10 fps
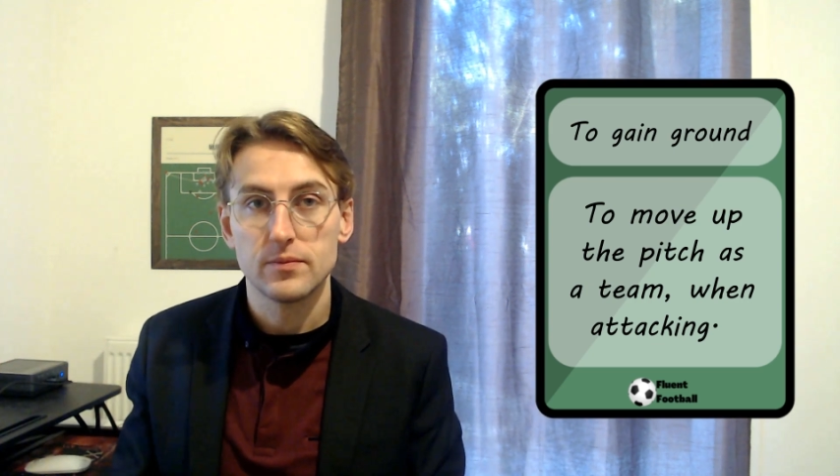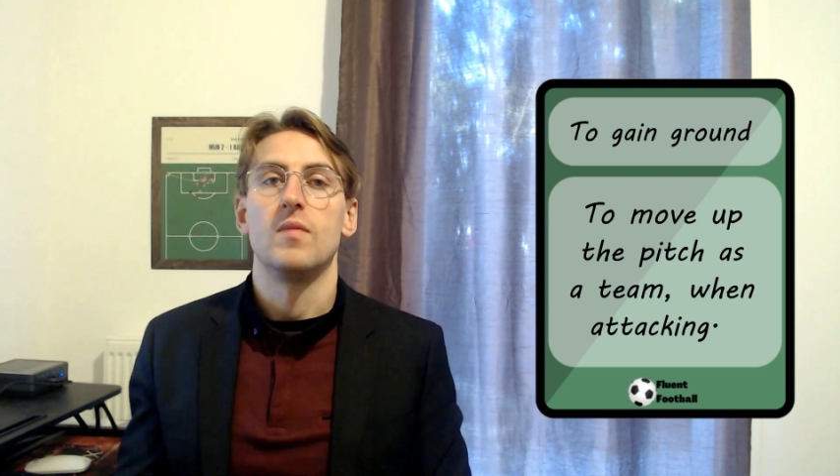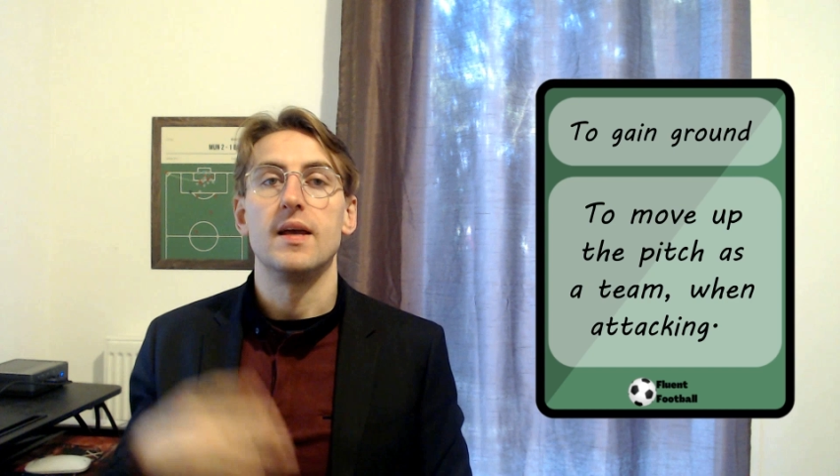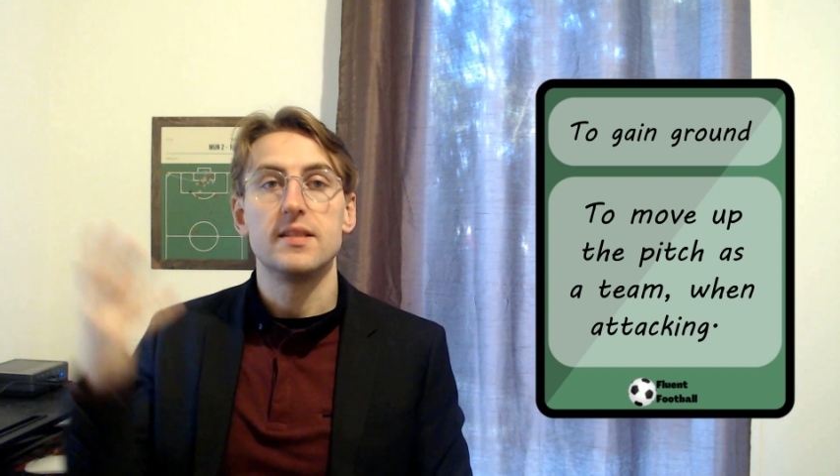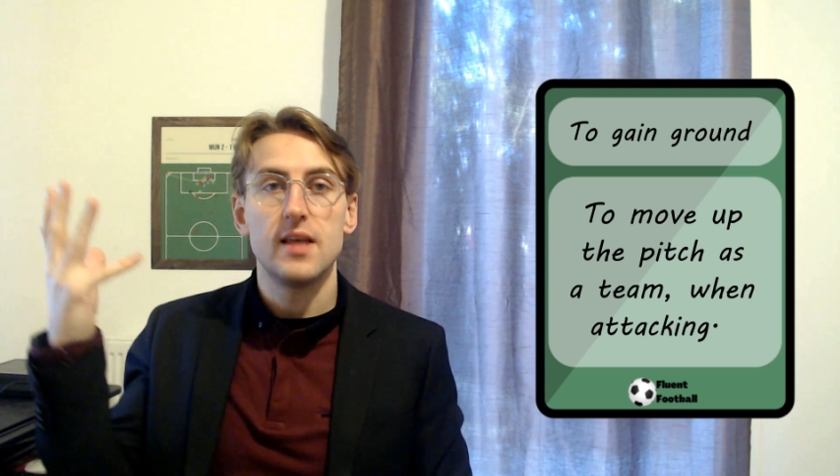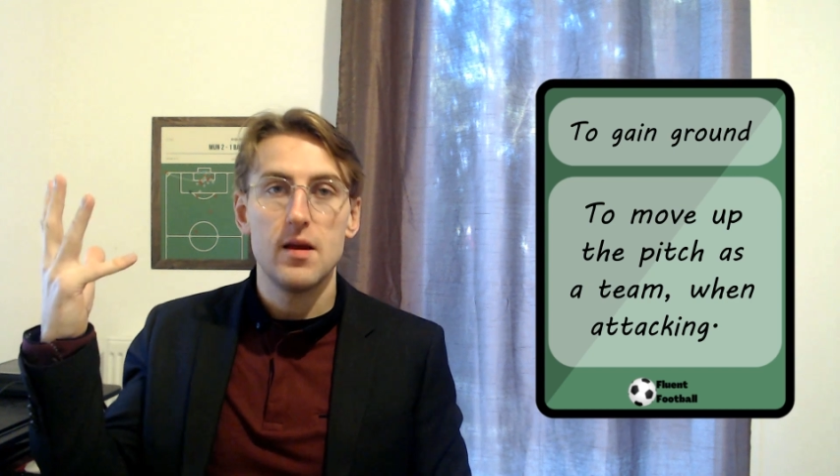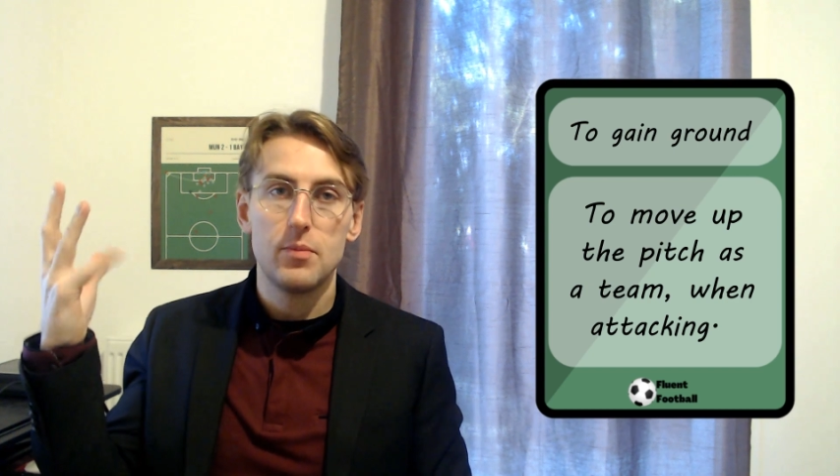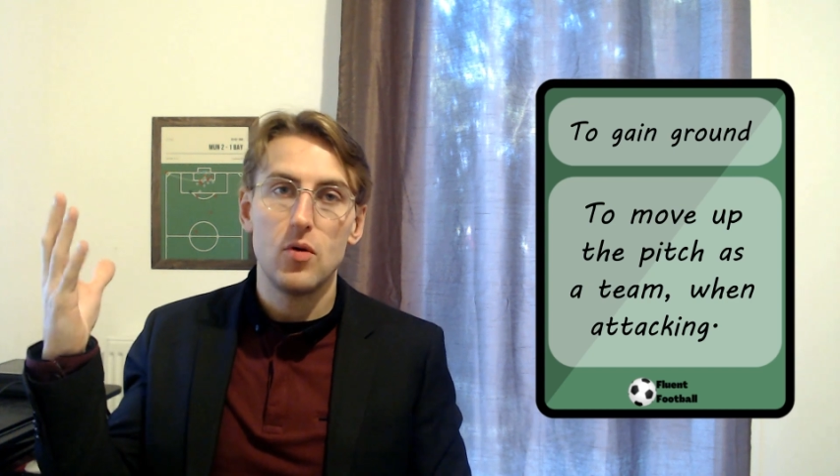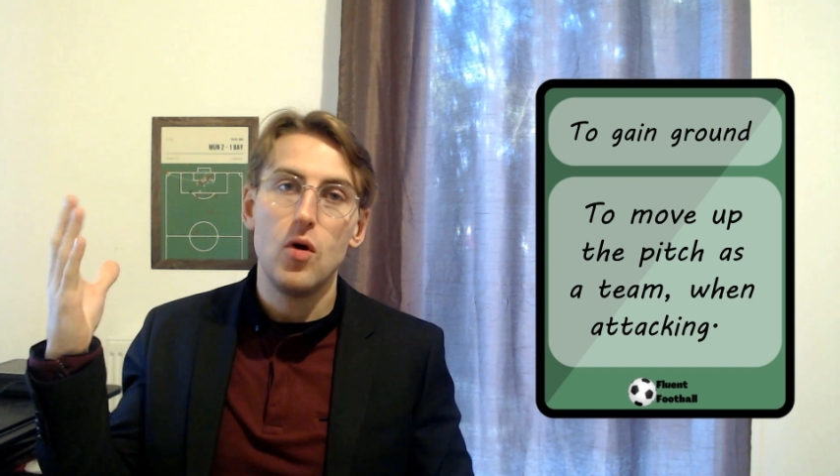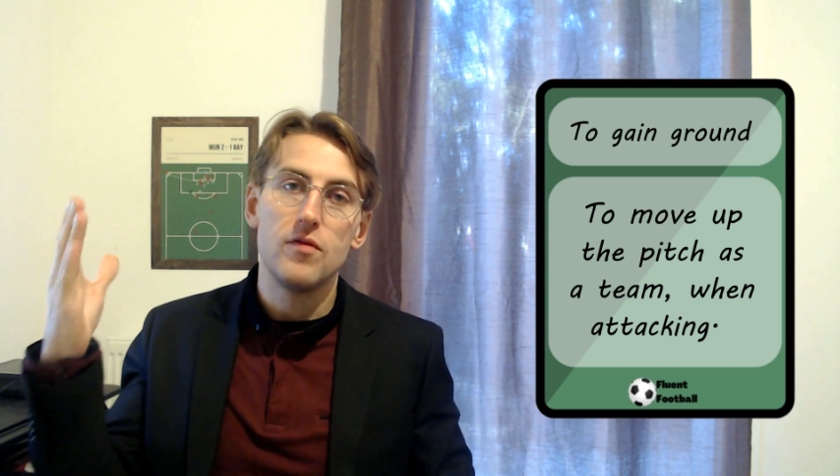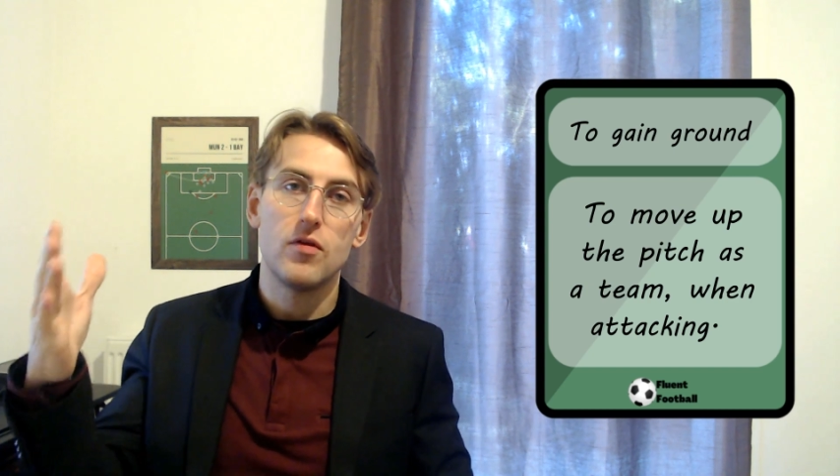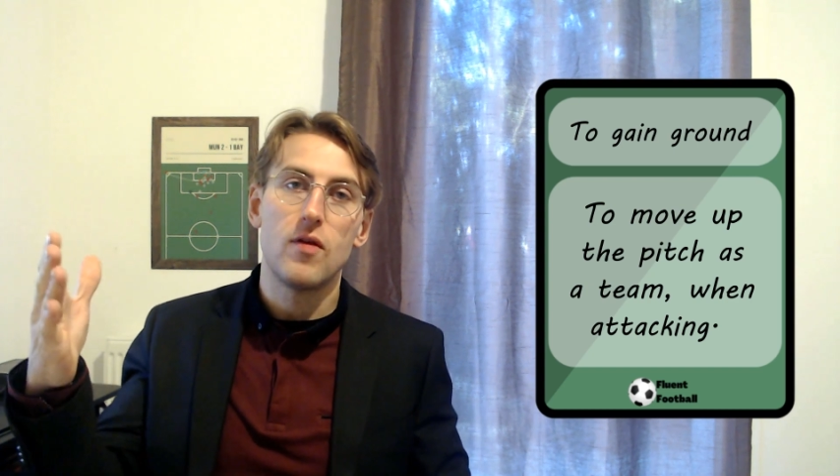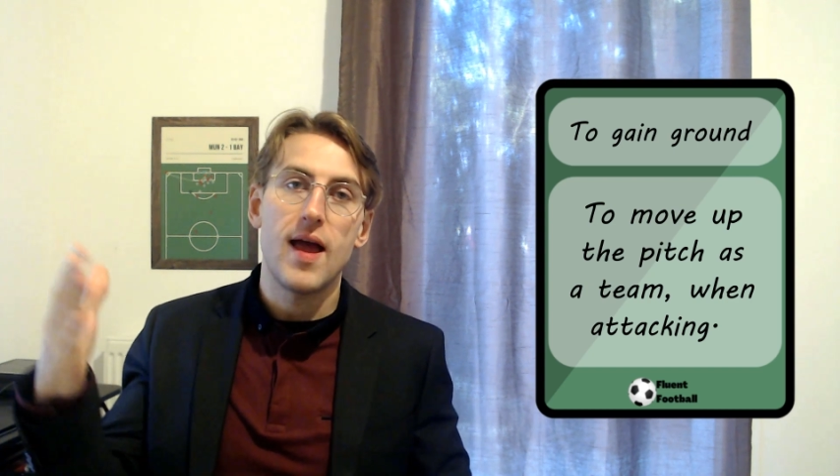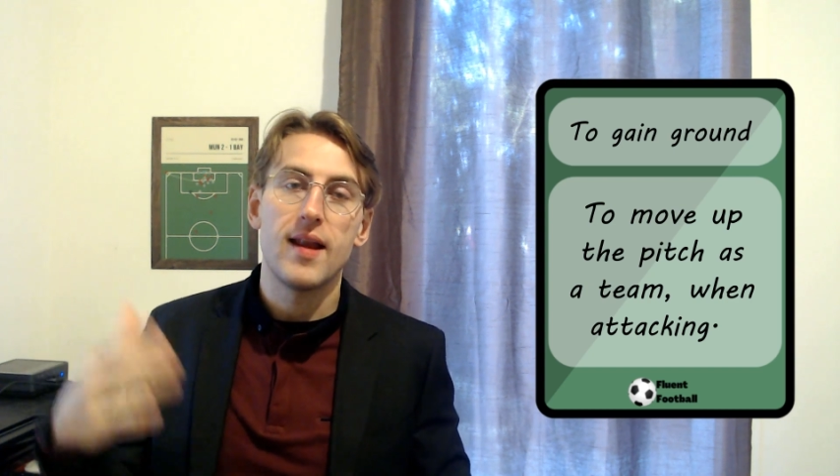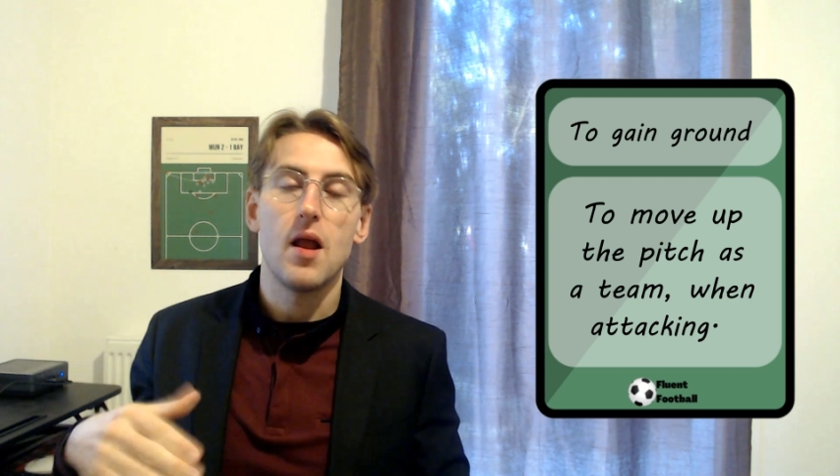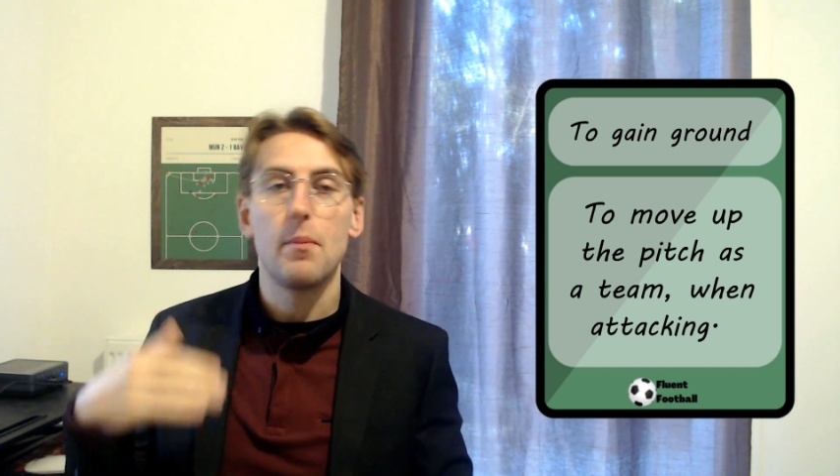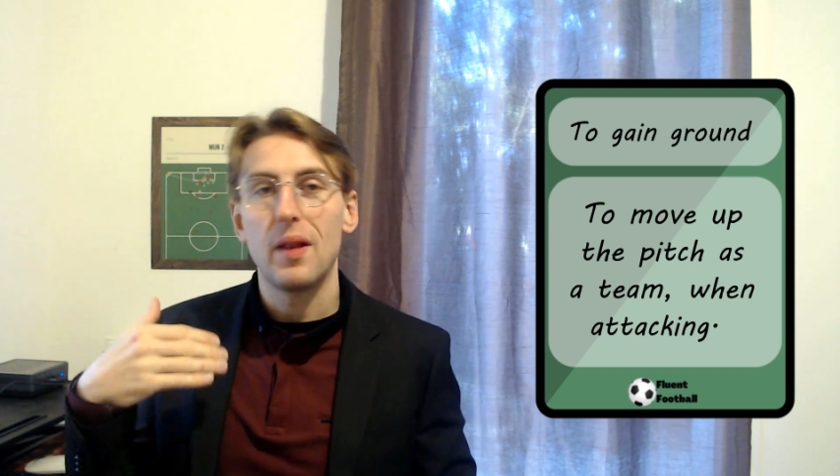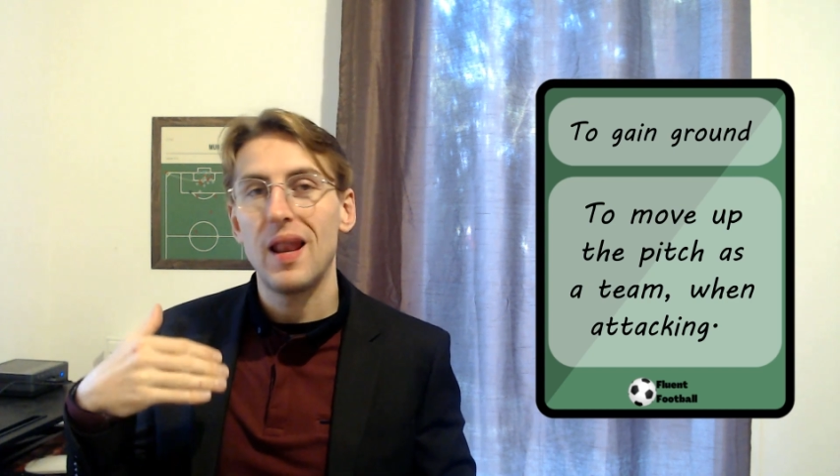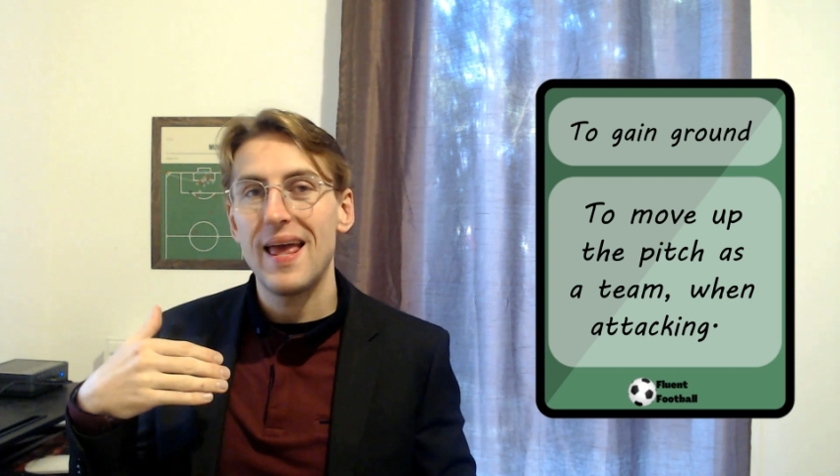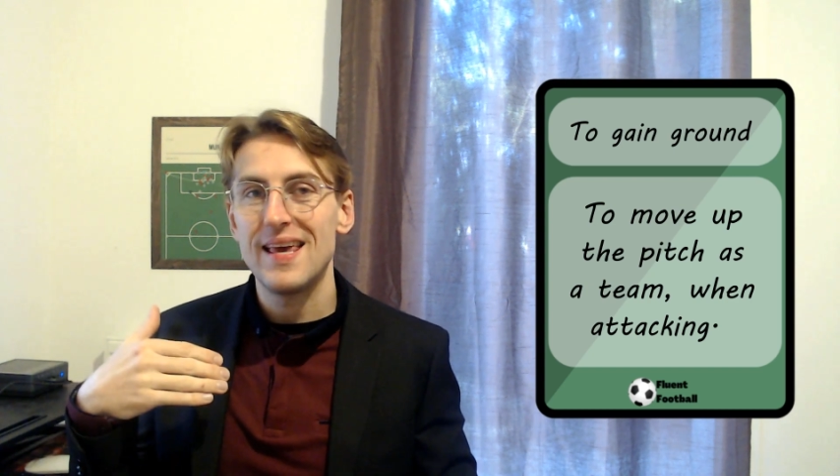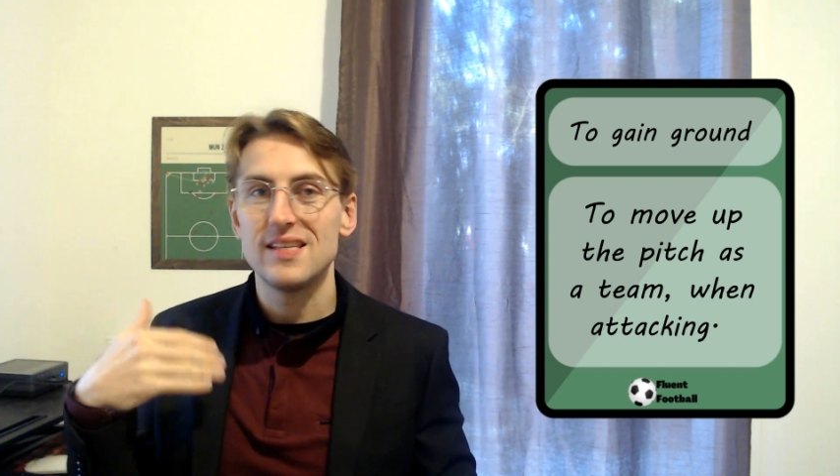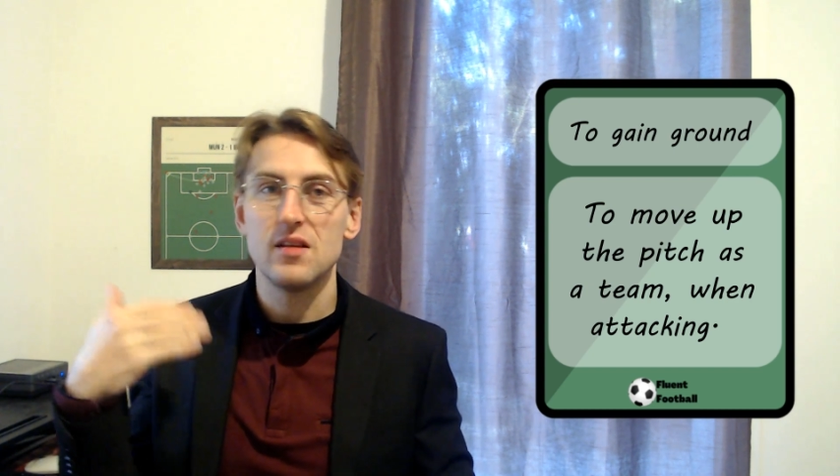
Example, Varane plays